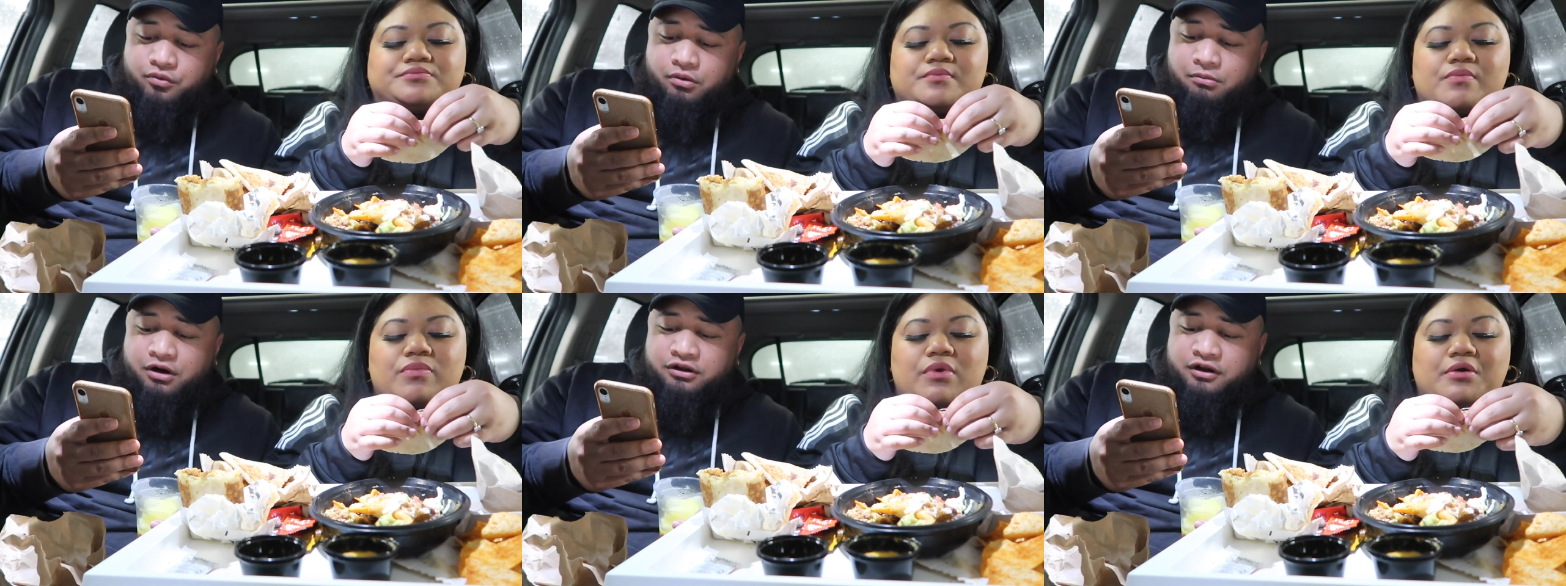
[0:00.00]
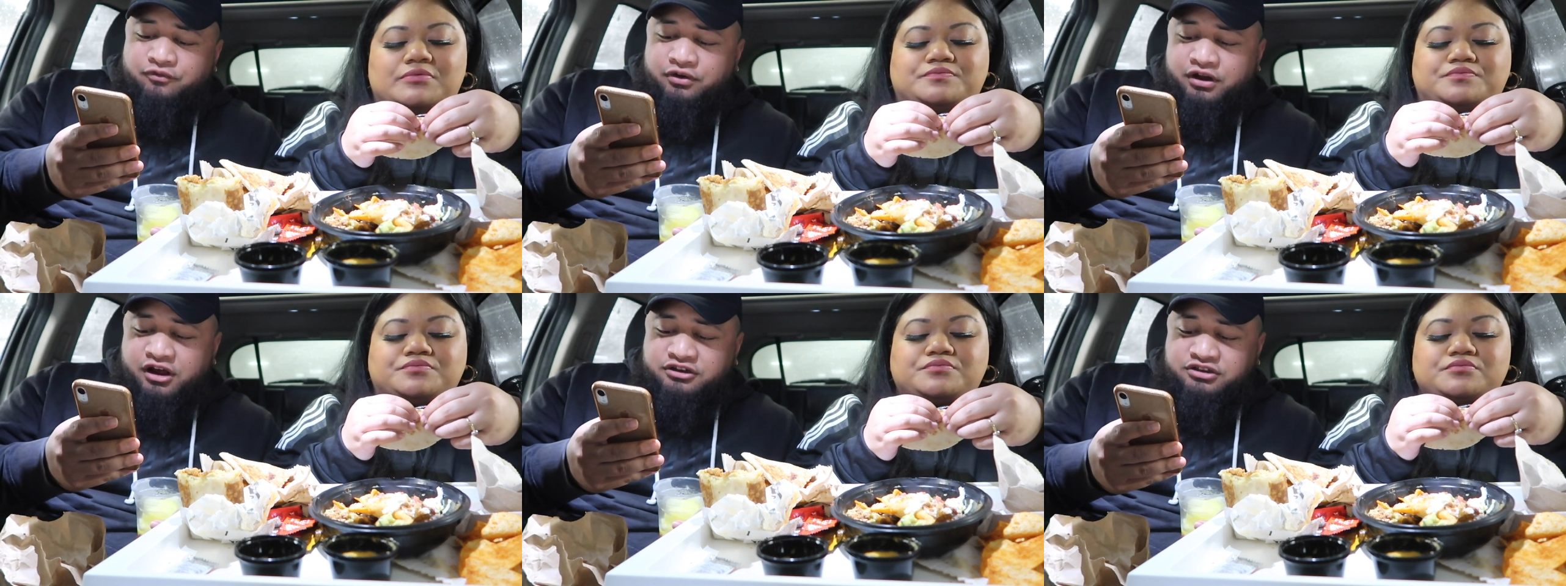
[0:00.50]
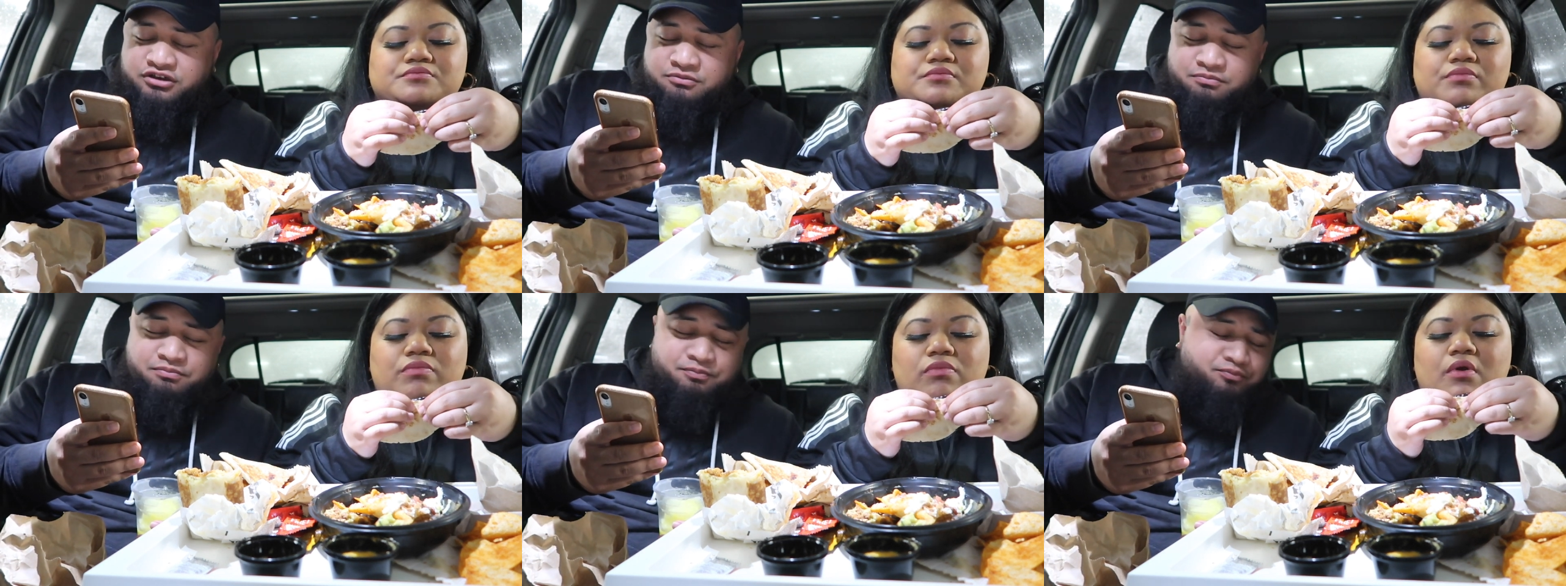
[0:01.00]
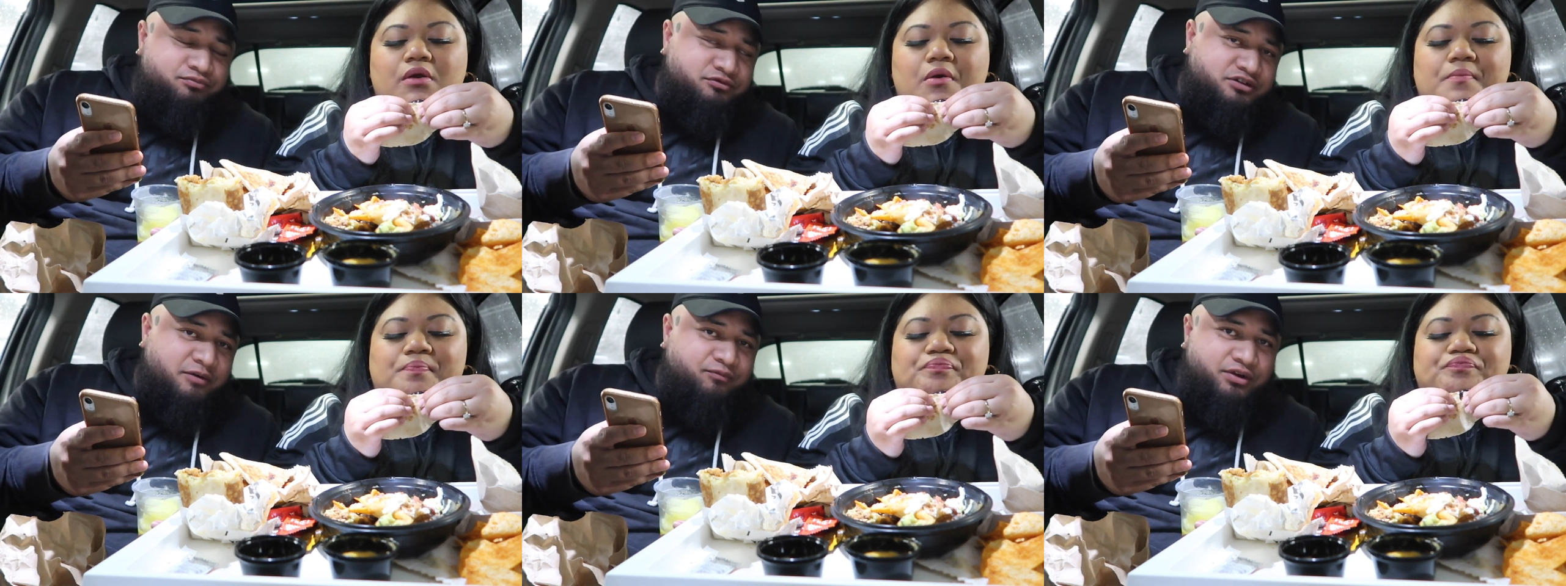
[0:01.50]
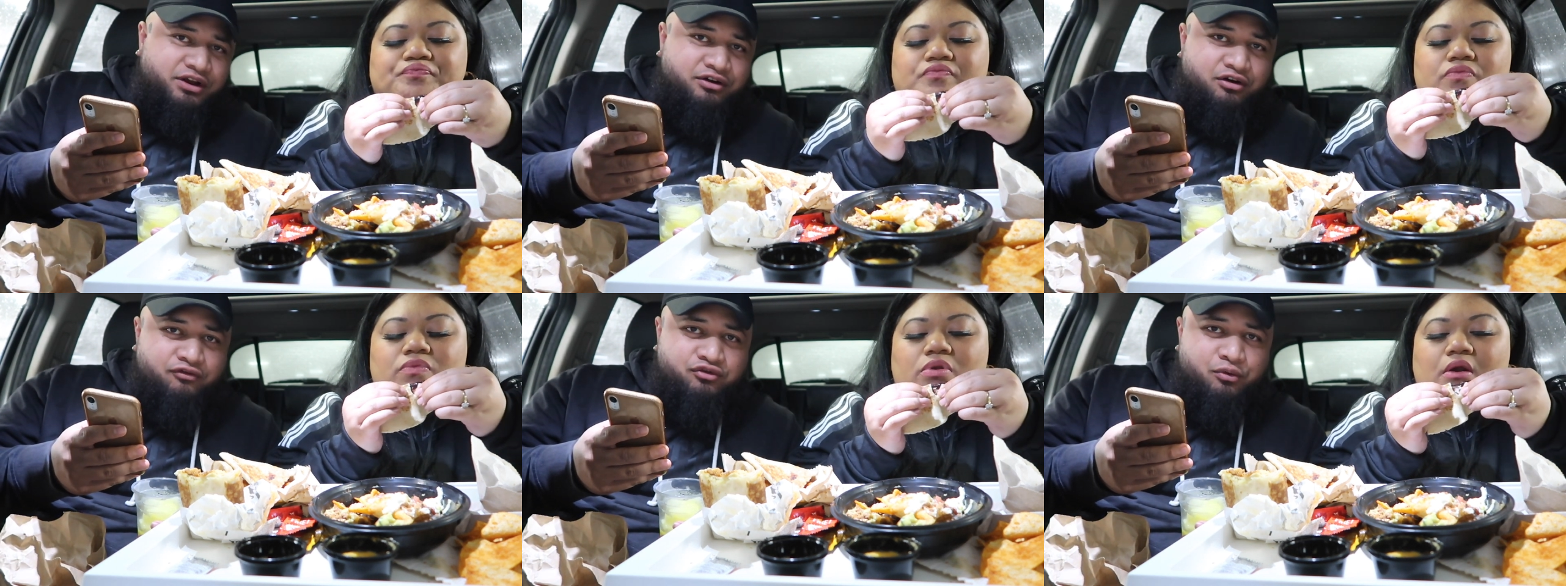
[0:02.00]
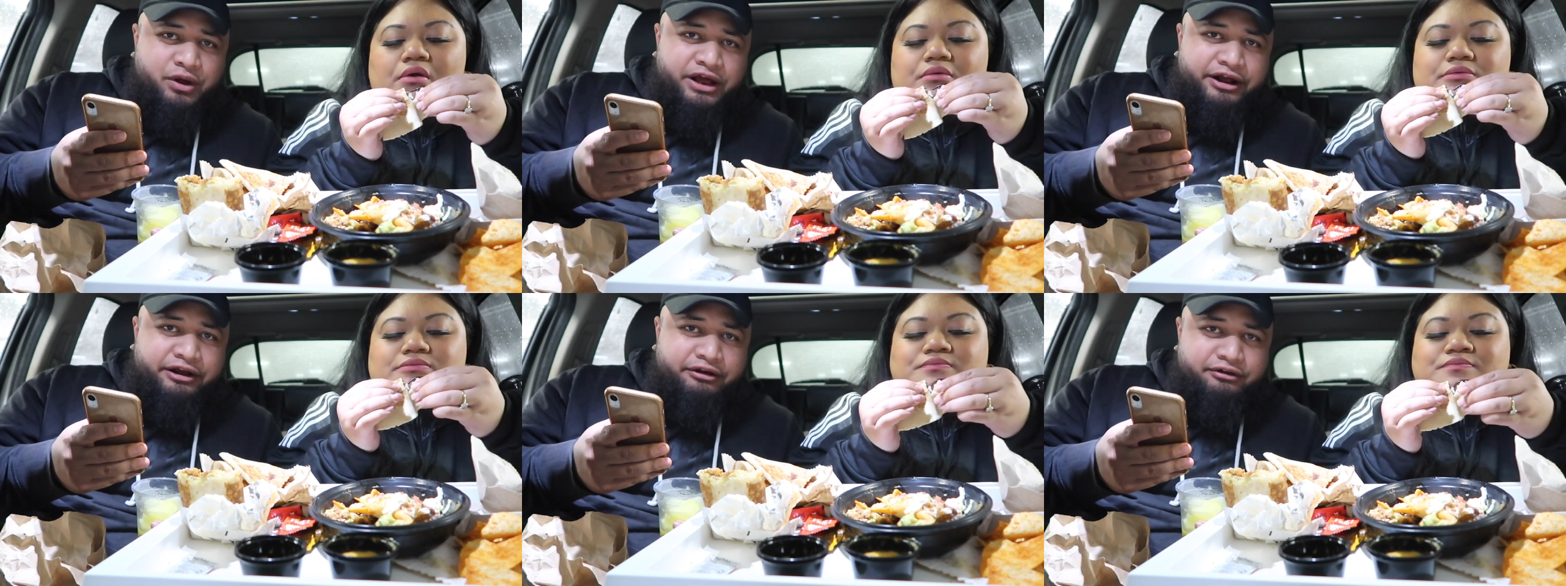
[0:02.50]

Speaker 1: My notification, something of the week,